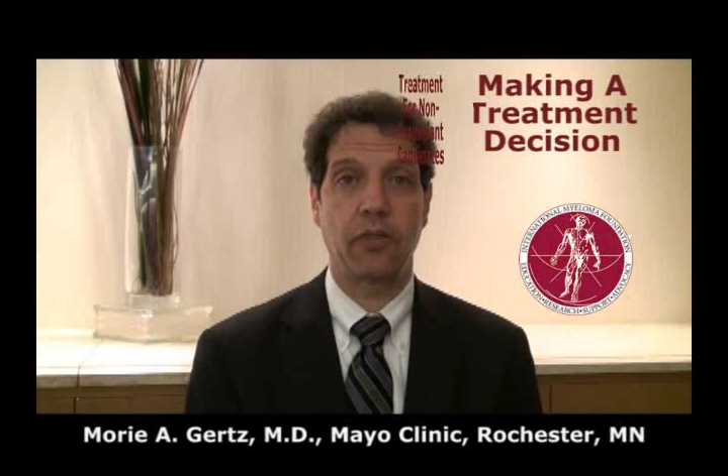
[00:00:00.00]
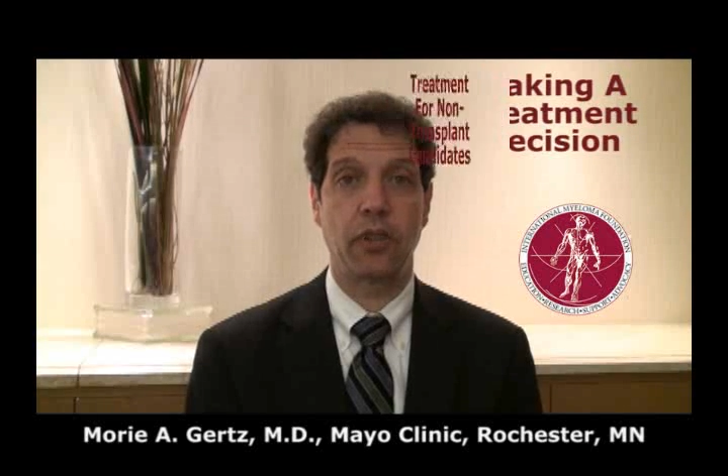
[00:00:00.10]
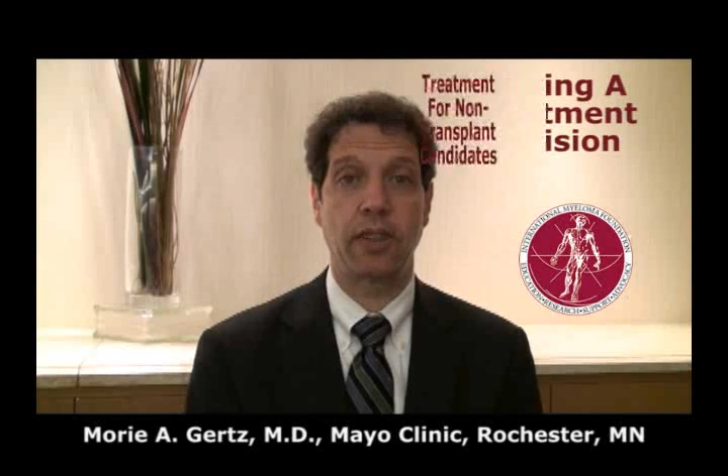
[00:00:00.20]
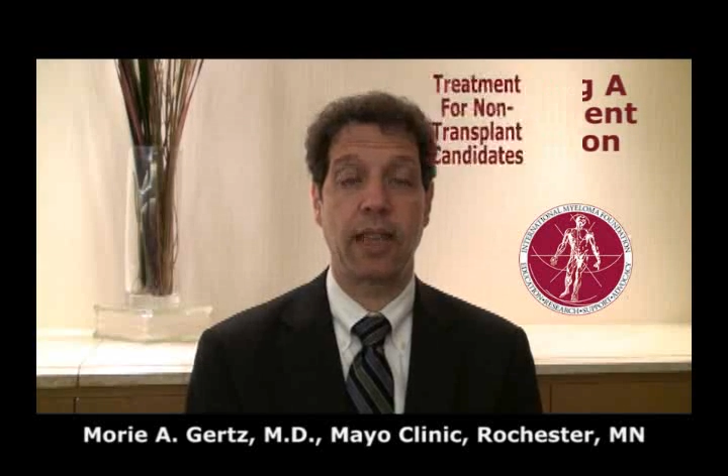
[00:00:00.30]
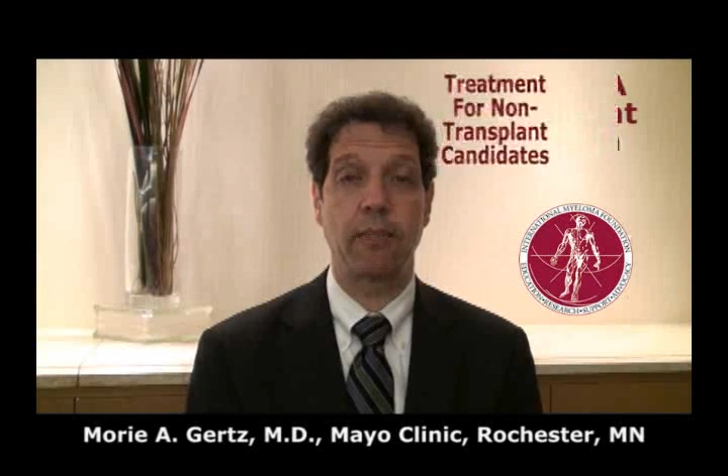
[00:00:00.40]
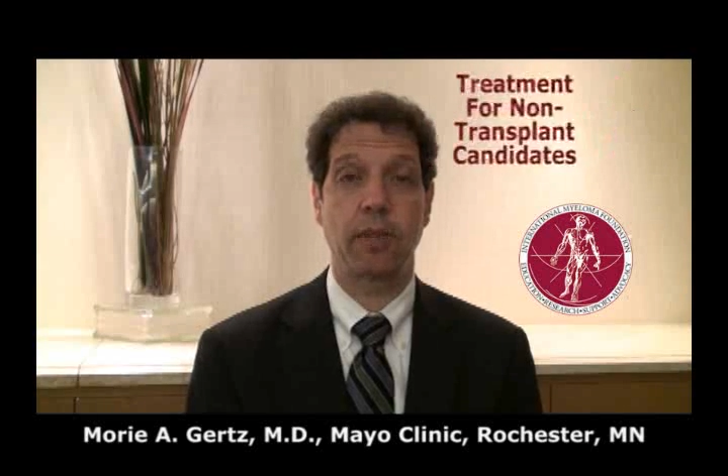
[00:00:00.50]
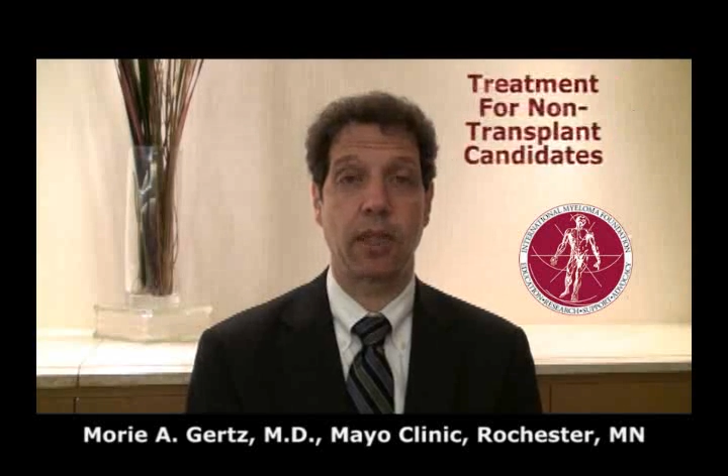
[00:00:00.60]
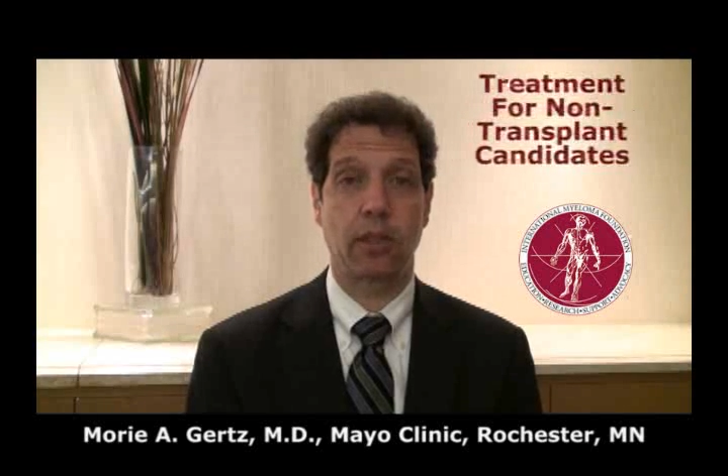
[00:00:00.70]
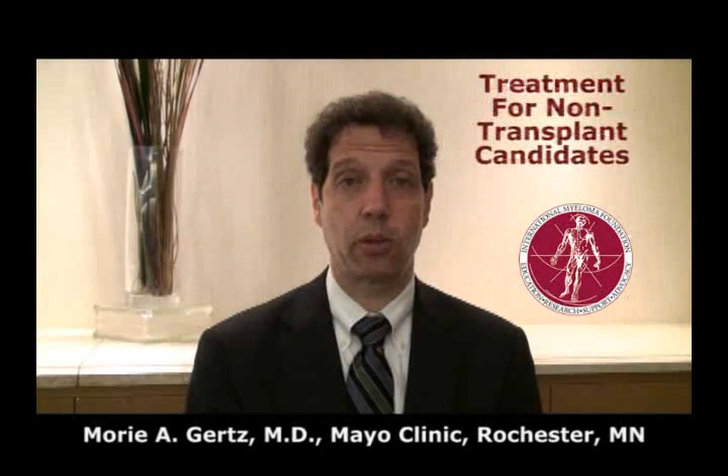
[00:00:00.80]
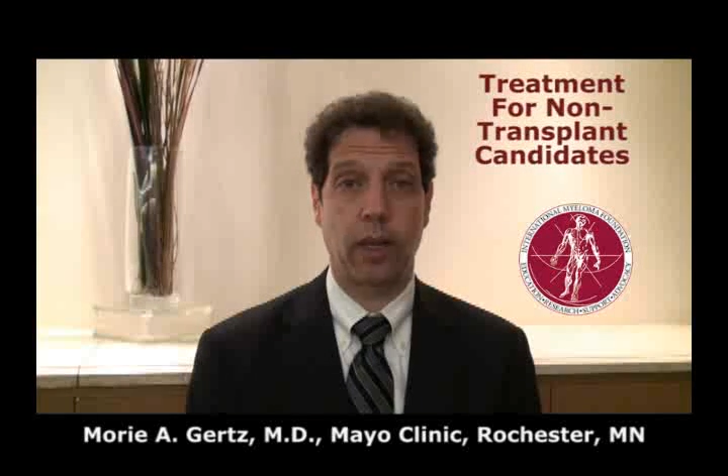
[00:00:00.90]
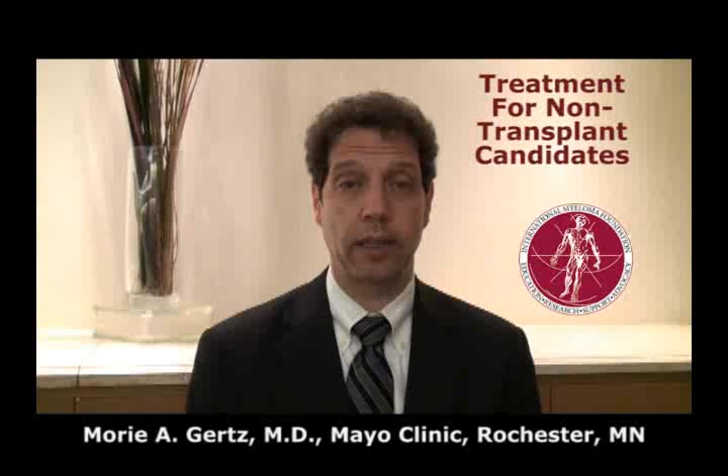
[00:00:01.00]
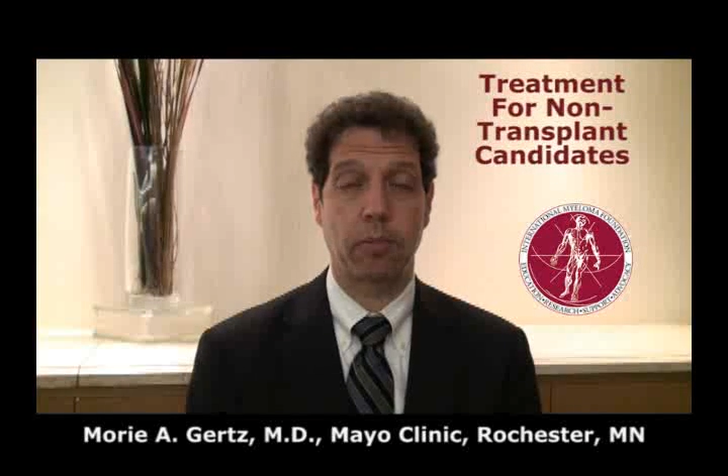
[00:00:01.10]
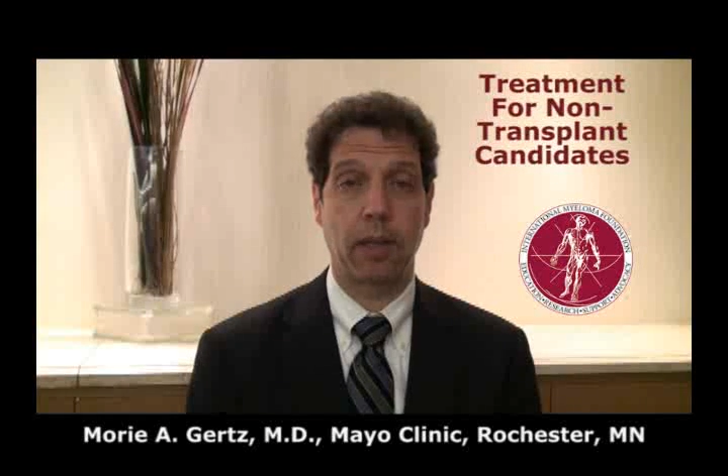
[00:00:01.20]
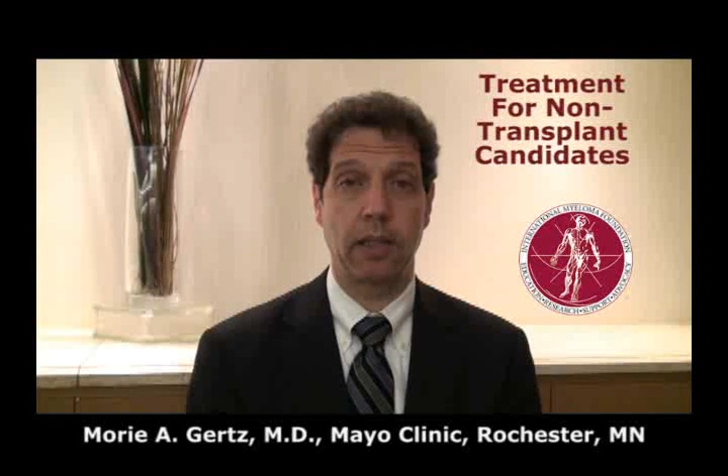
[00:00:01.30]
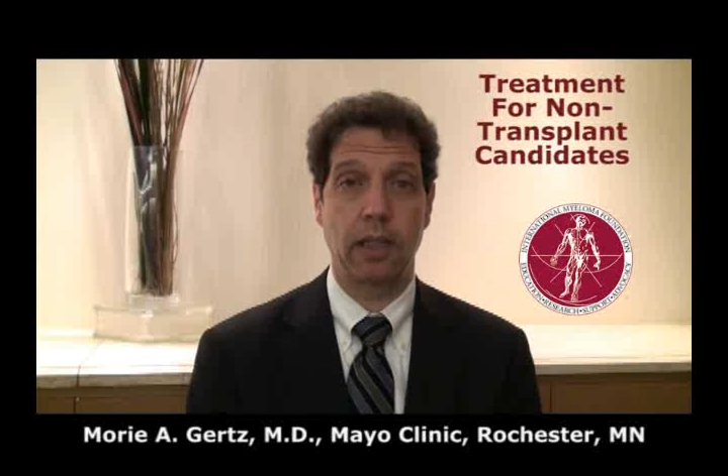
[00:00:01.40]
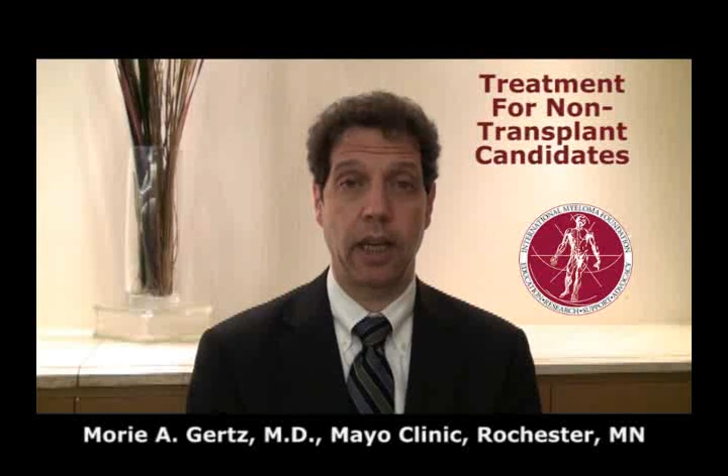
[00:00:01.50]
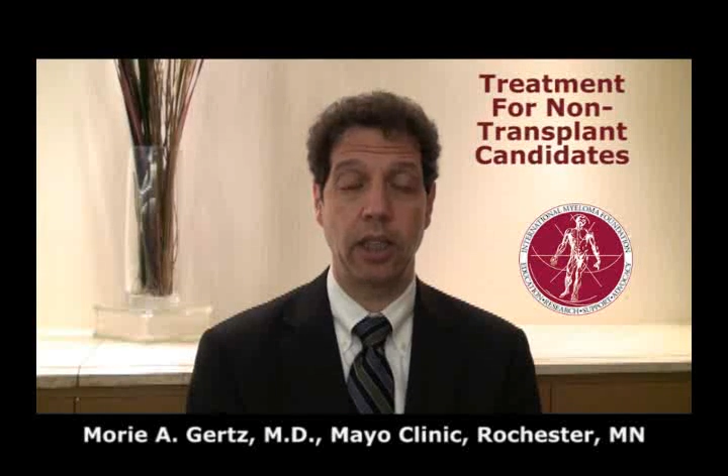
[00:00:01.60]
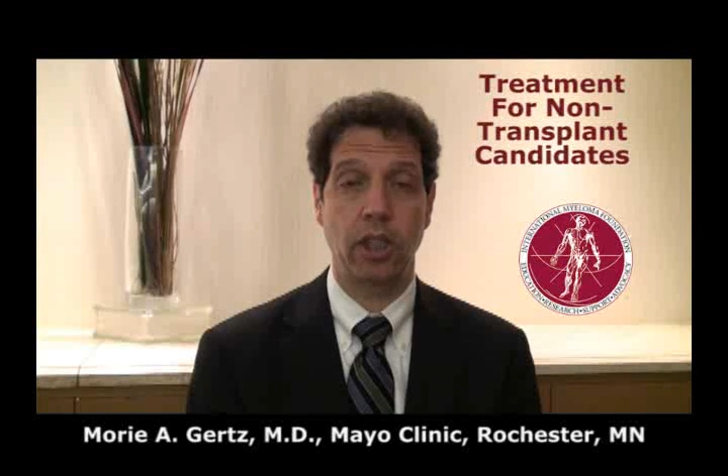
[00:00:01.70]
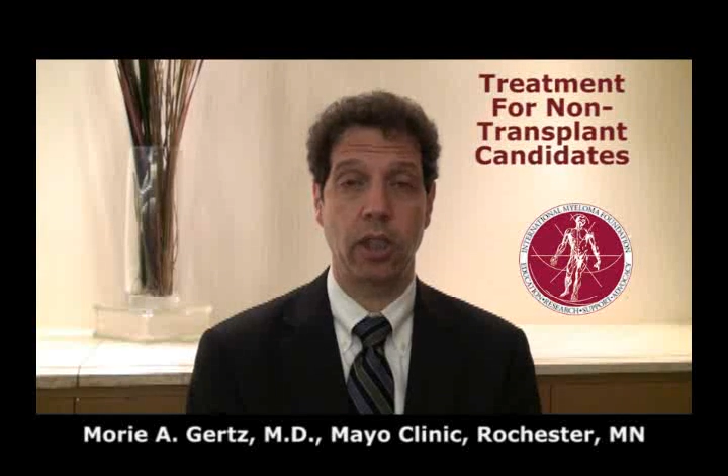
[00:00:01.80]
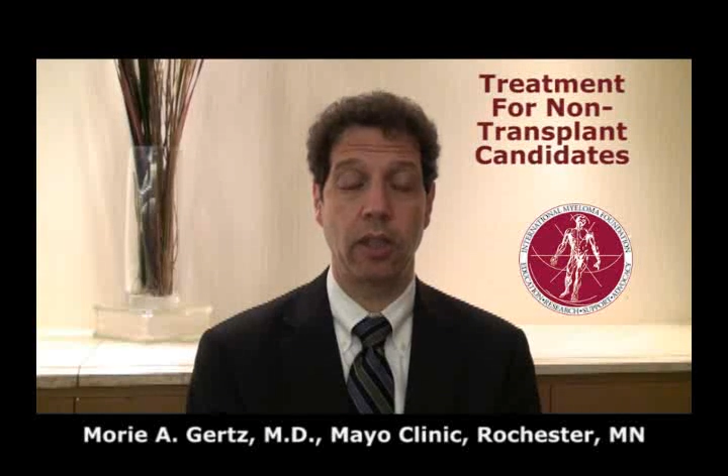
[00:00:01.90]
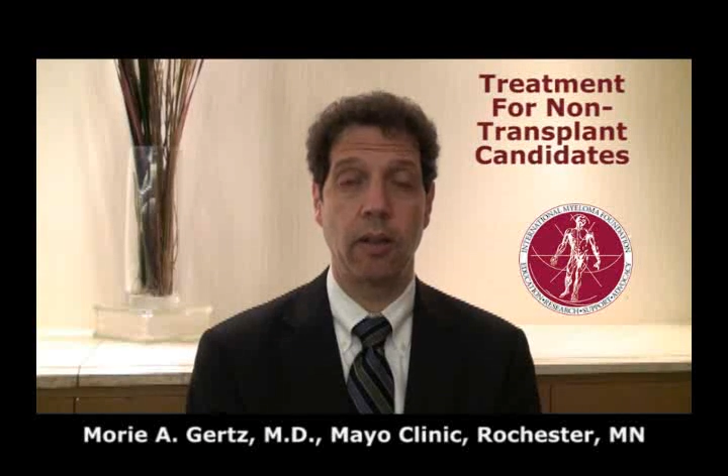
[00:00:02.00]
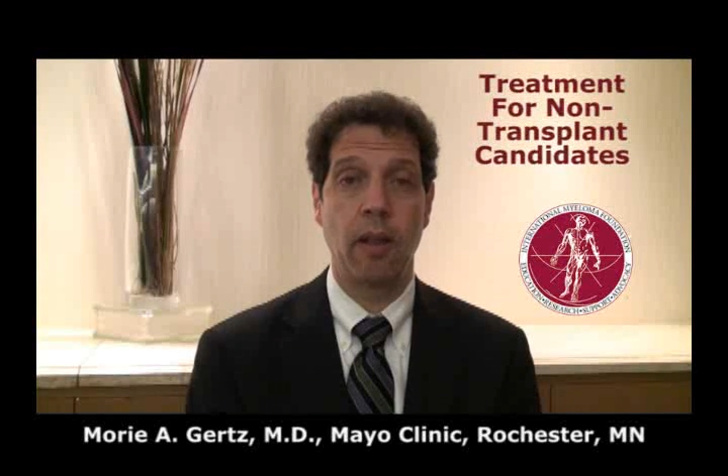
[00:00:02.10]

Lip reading: for stem cell transplantation,